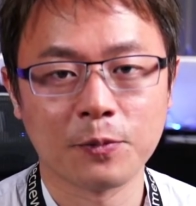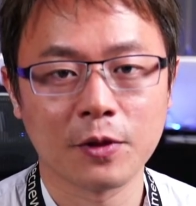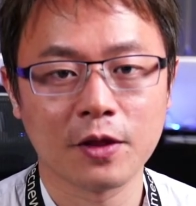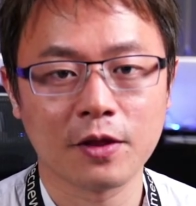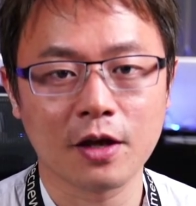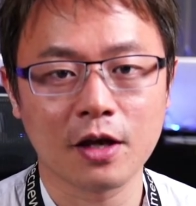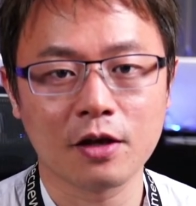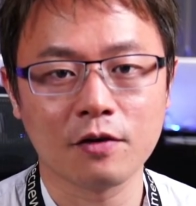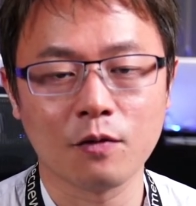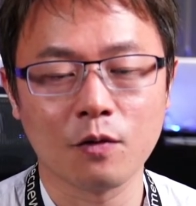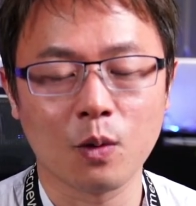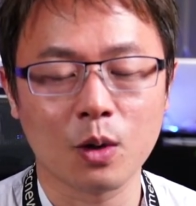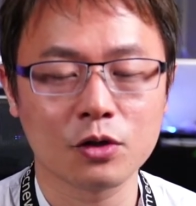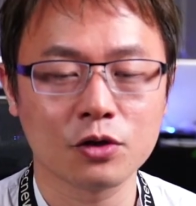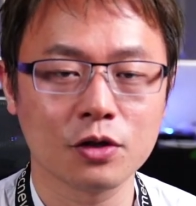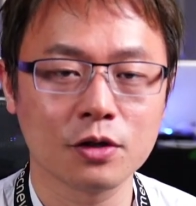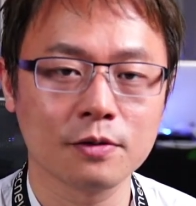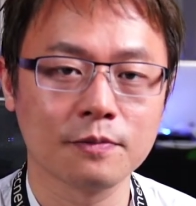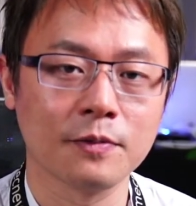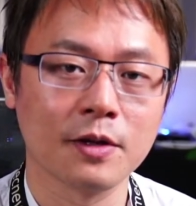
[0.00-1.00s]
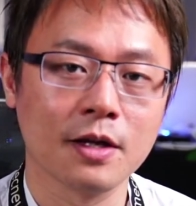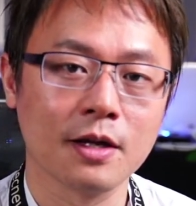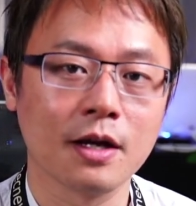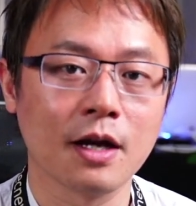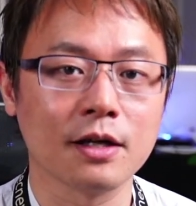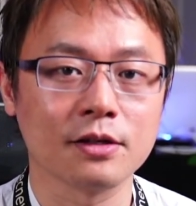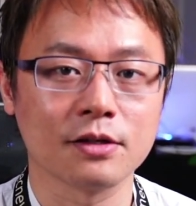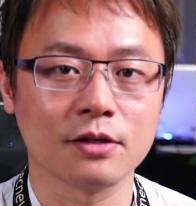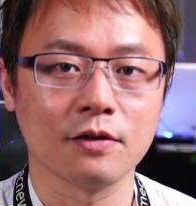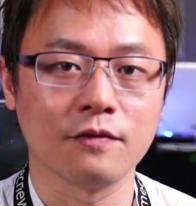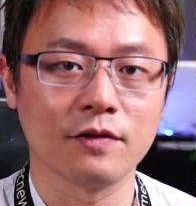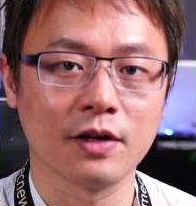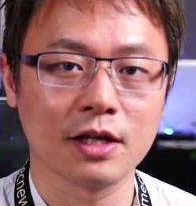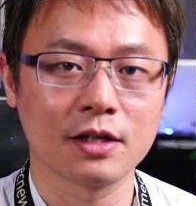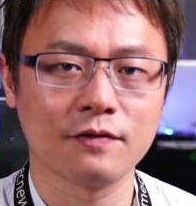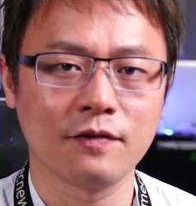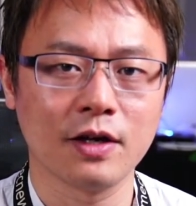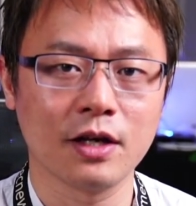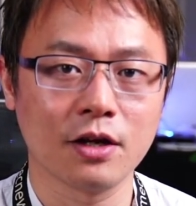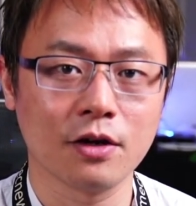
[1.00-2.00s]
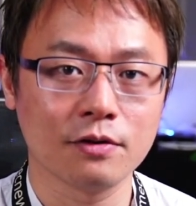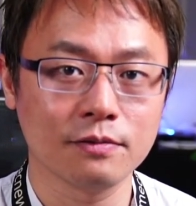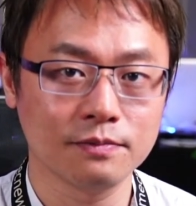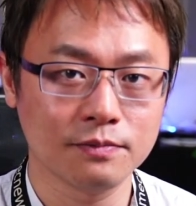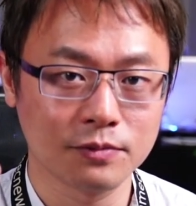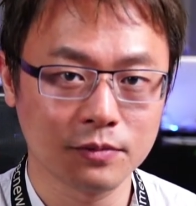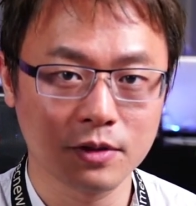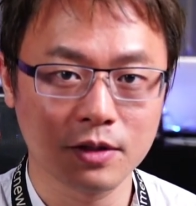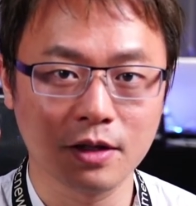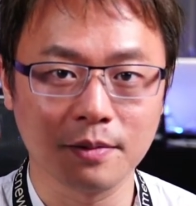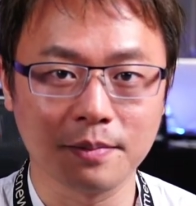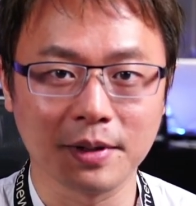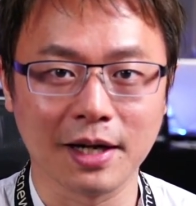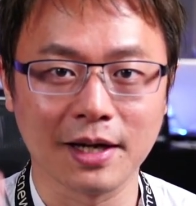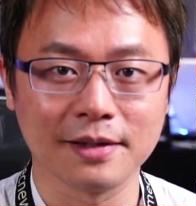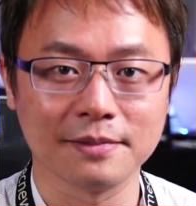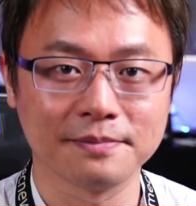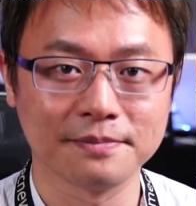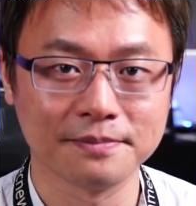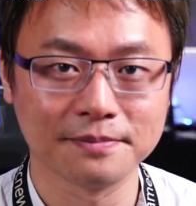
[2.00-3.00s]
Thank you for watching. I'll see you in the next video. Goodbye.